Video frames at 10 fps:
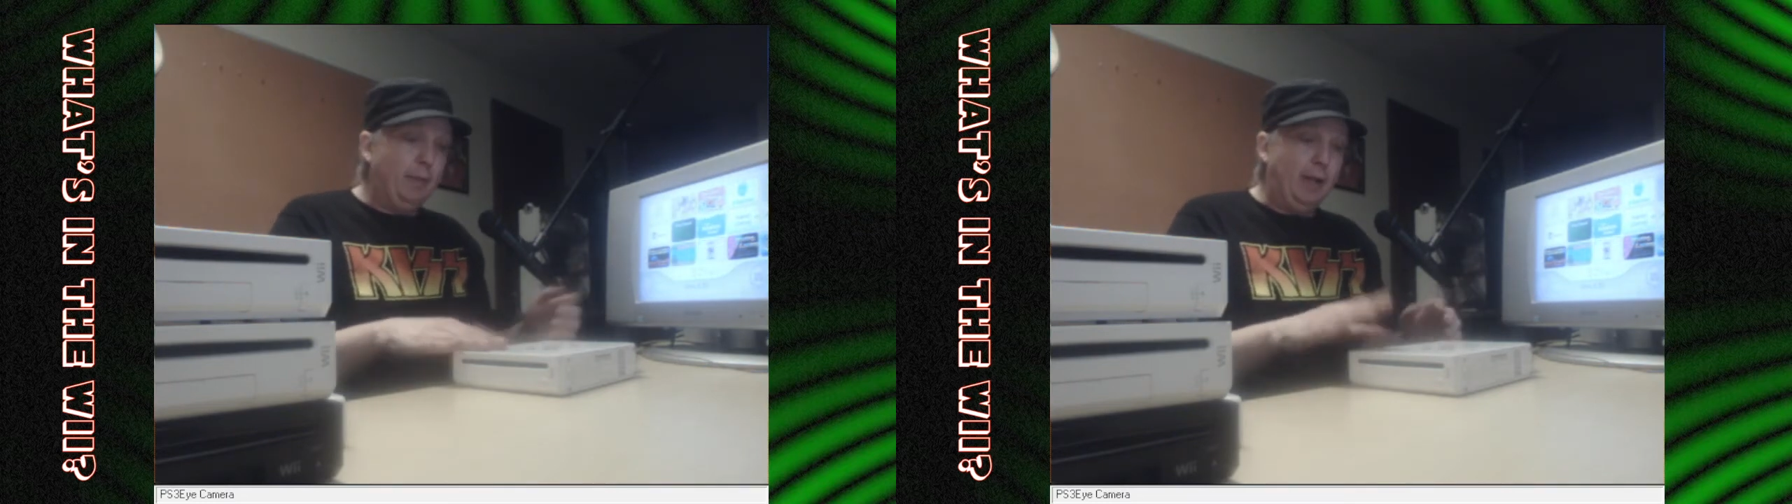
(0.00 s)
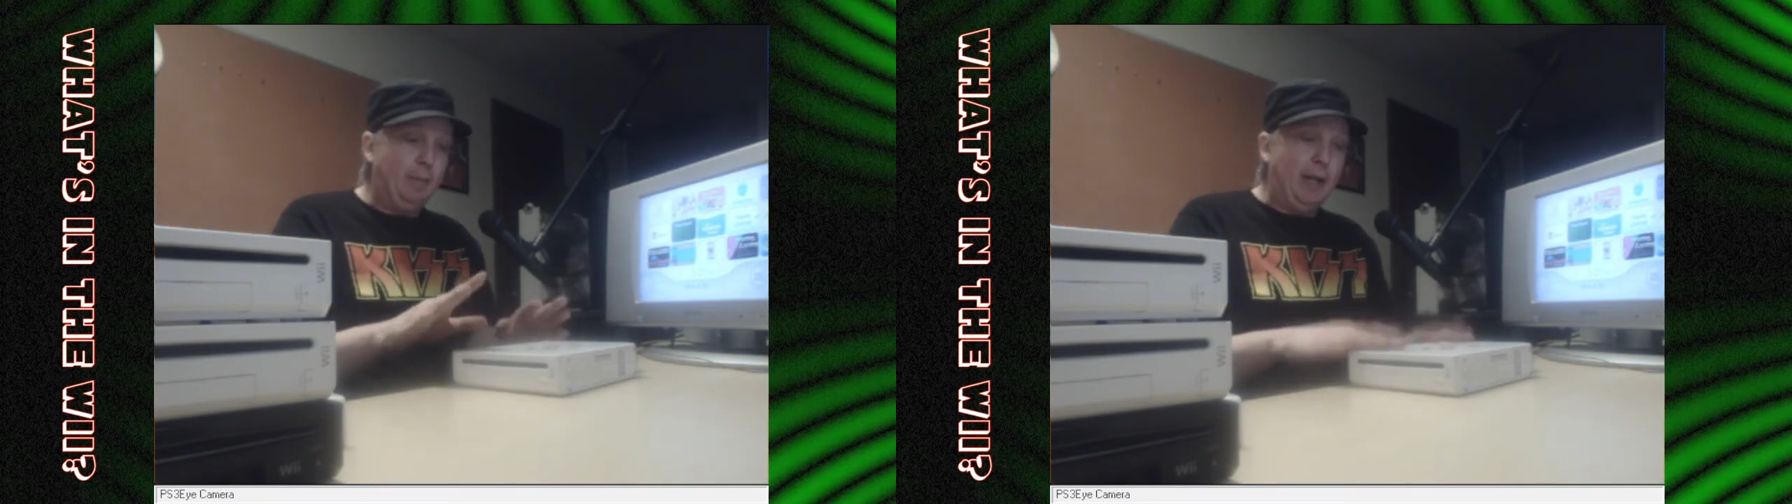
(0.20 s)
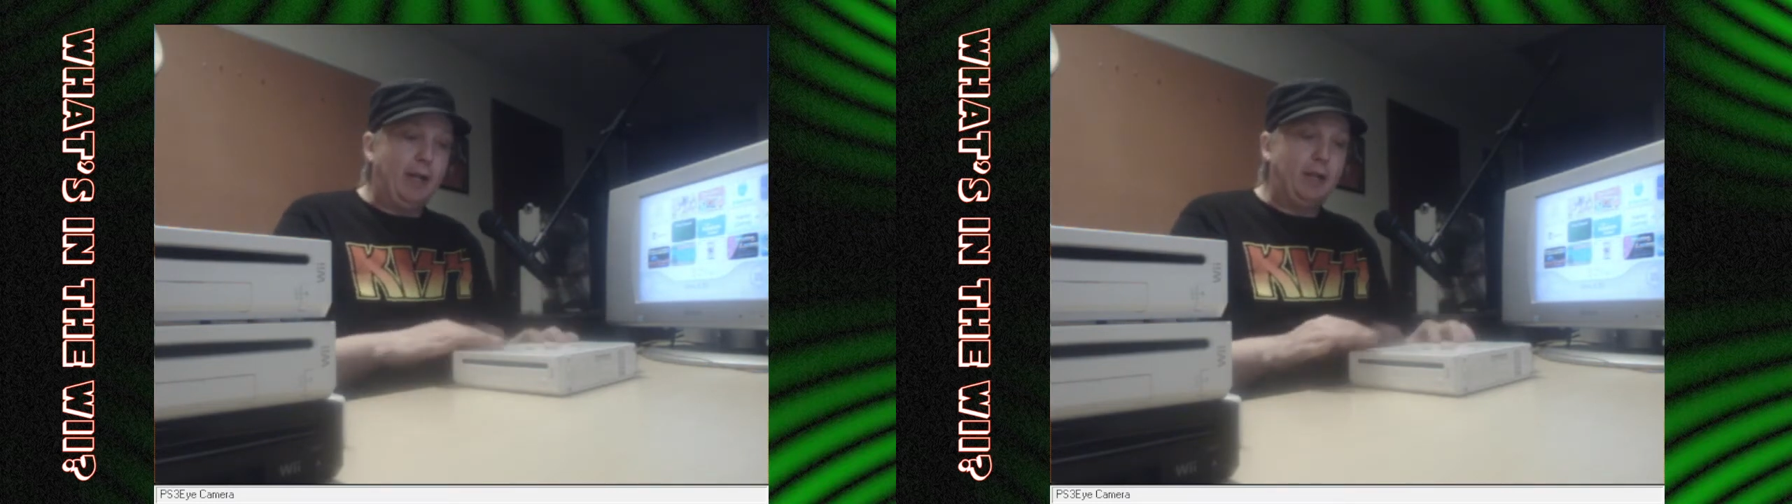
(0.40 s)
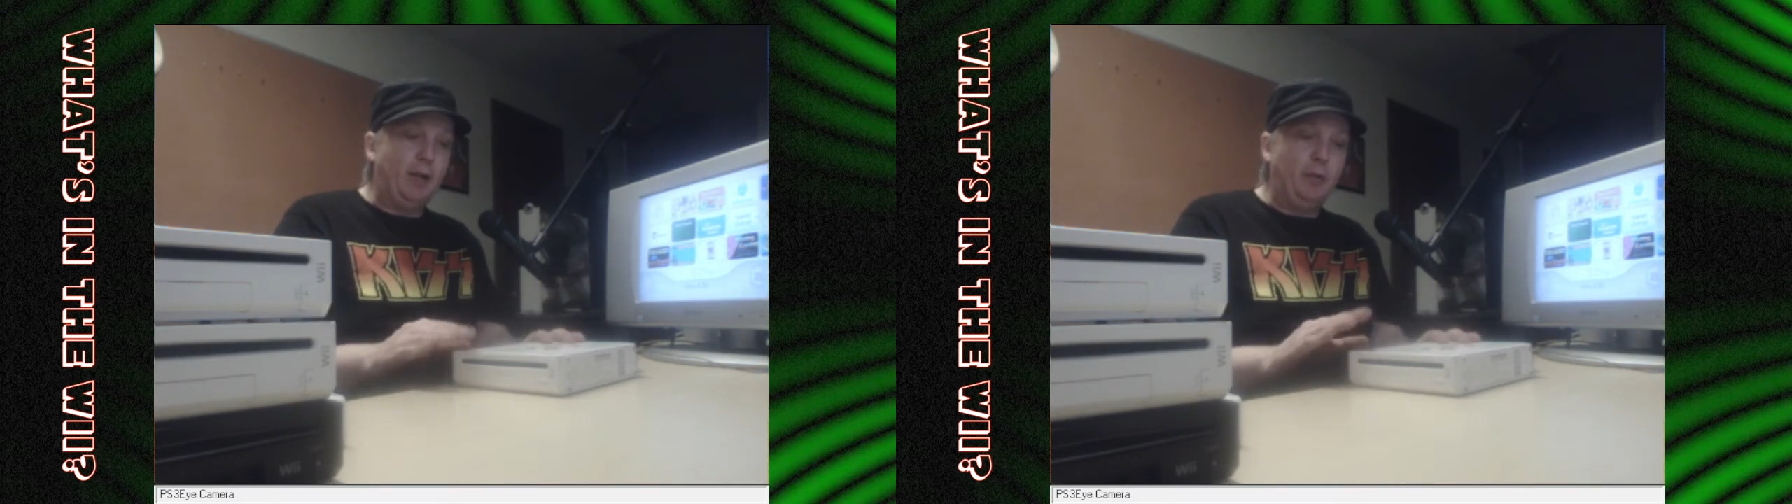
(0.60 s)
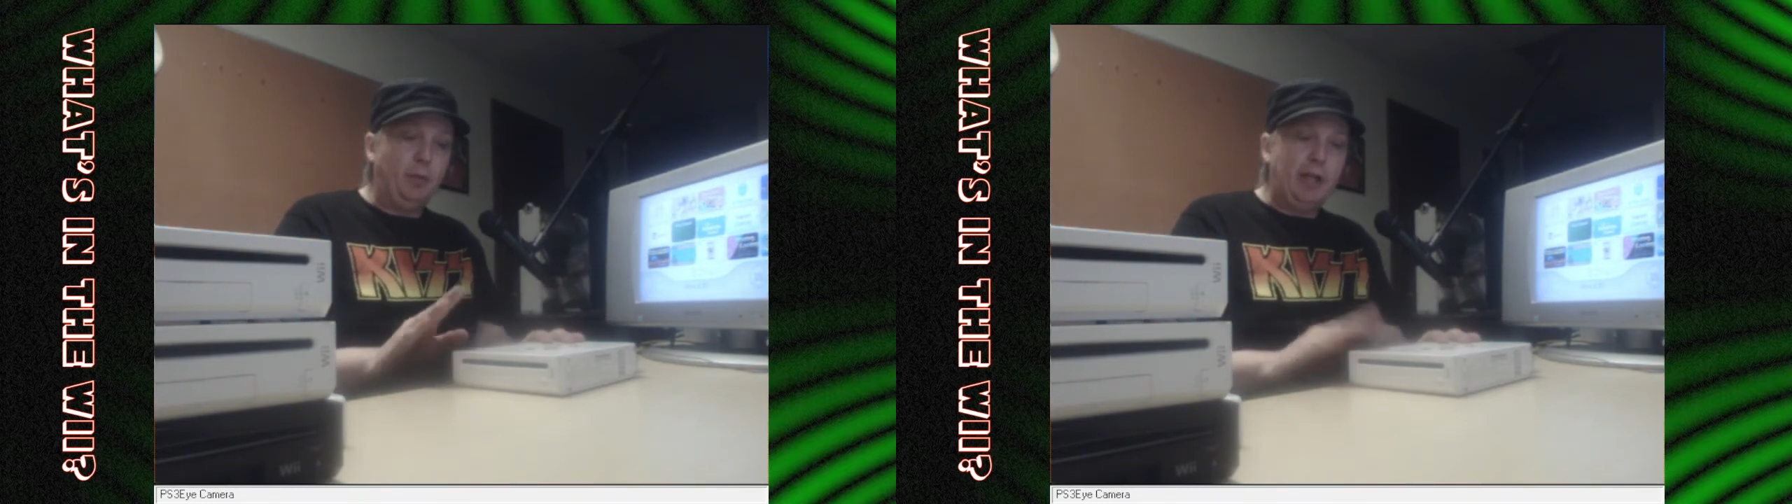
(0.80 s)
my
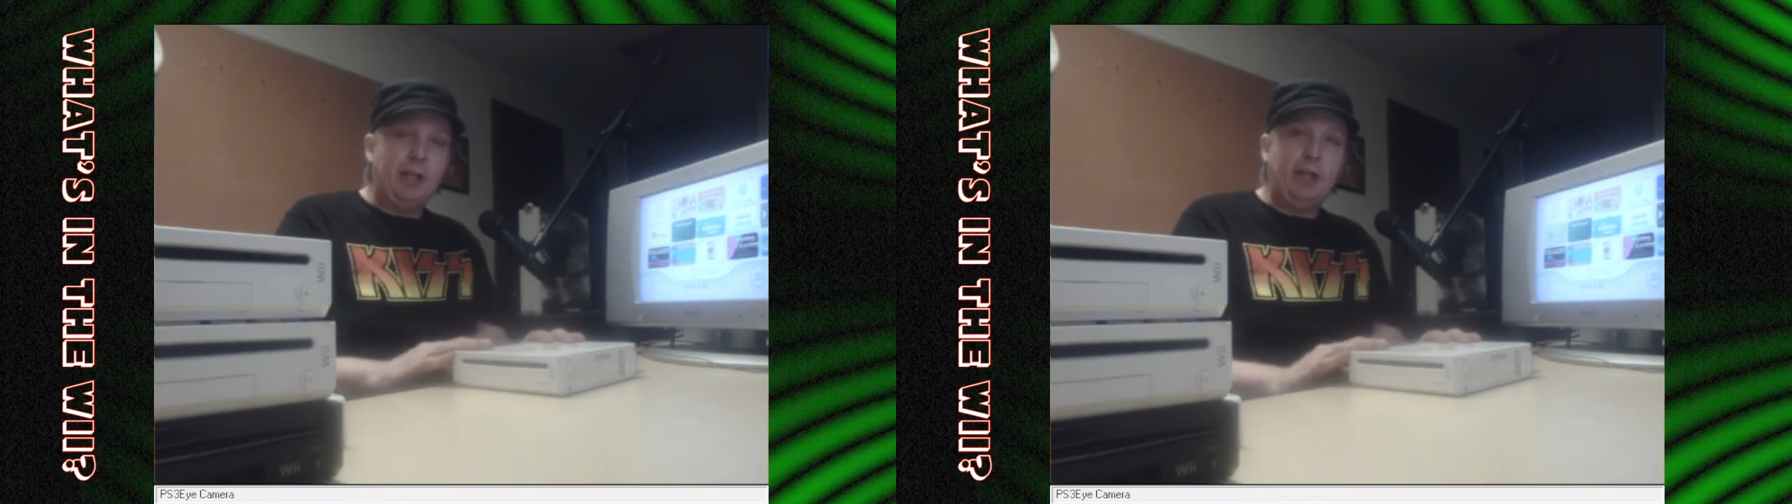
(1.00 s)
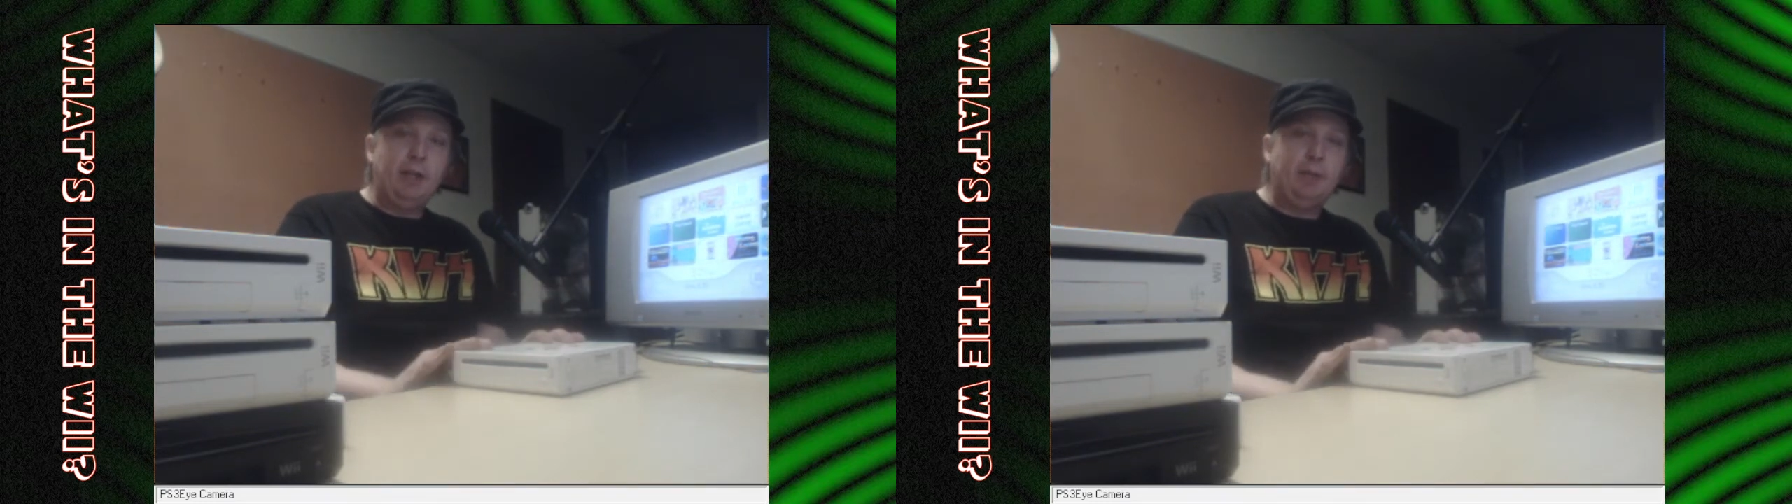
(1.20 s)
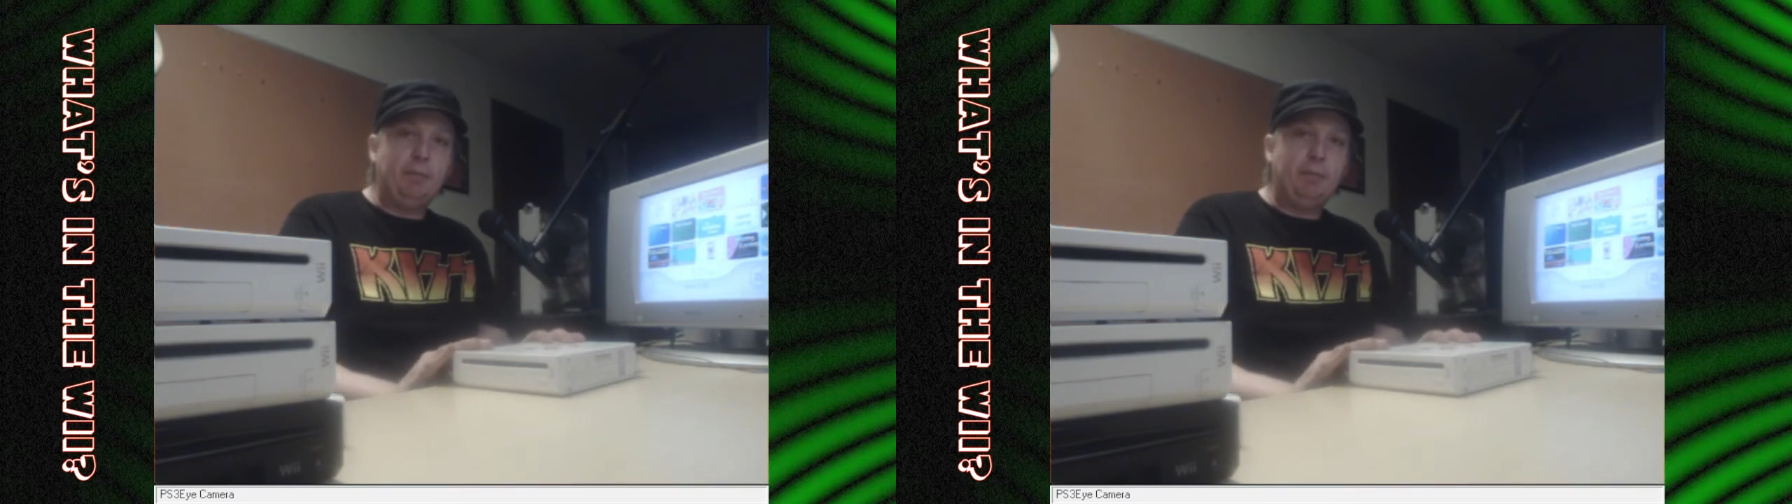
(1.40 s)
backyard Wii,